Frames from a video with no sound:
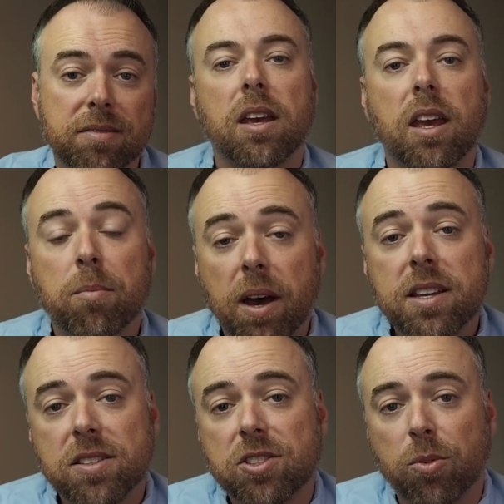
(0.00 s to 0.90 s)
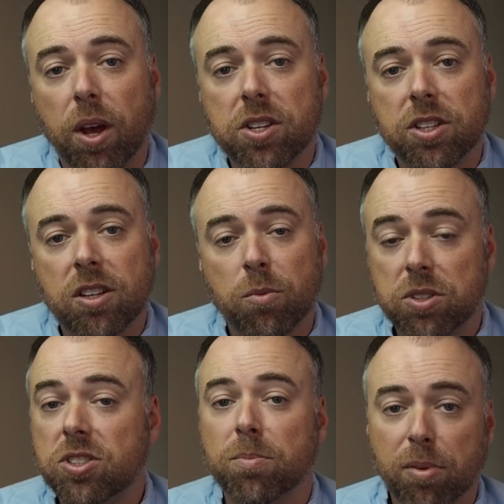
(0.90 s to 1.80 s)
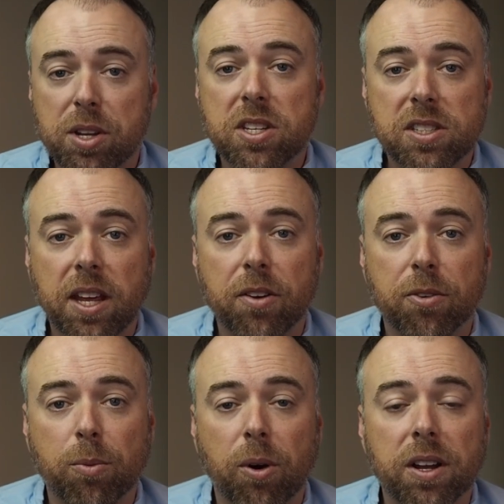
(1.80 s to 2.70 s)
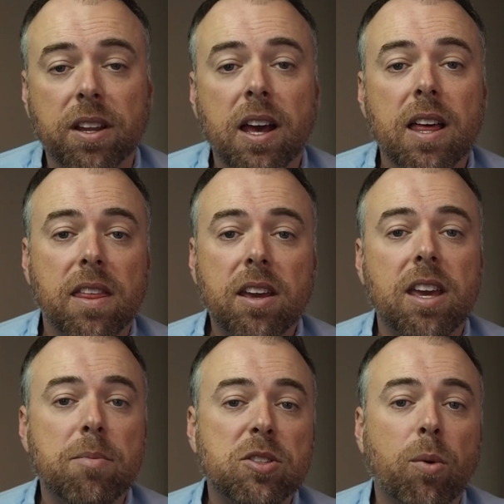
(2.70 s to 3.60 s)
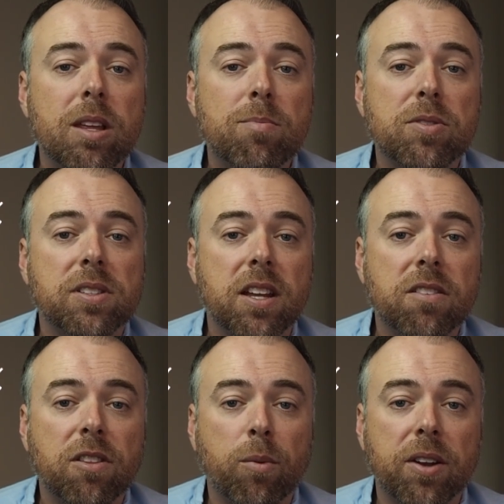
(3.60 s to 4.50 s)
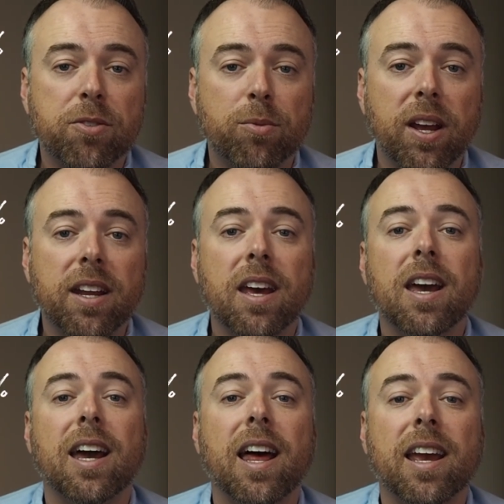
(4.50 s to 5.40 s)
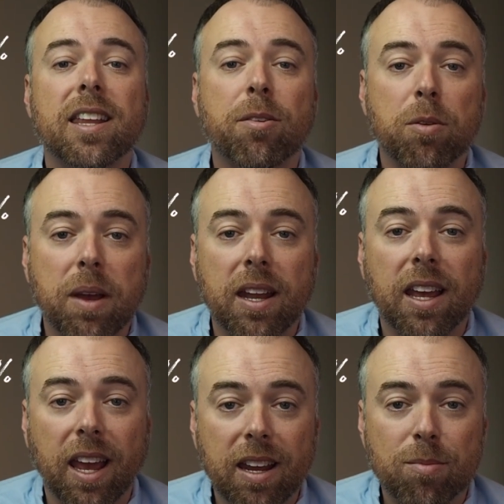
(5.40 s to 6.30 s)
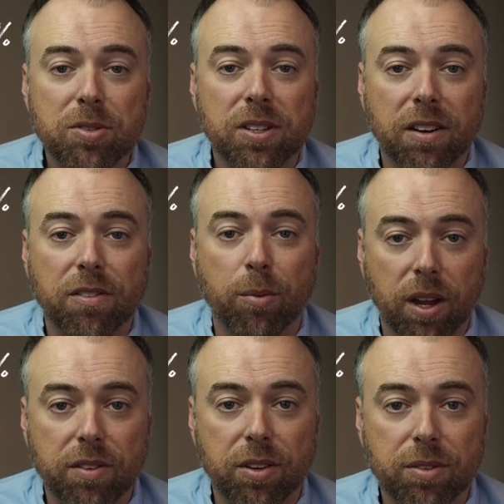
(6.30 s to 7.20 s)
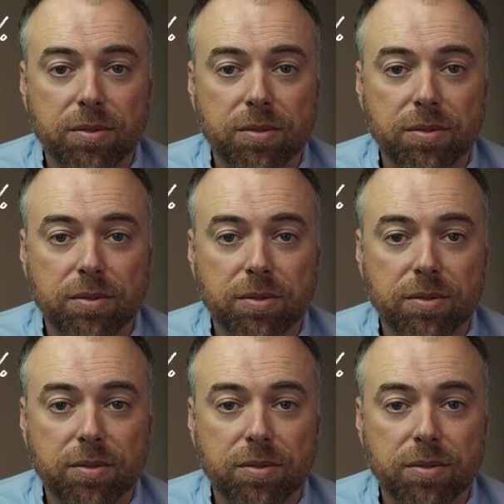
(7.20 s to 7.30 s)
In my situation, which is a pretty standard one, they keep 20% of the rental rate and I get the remaining 80% of the revenue.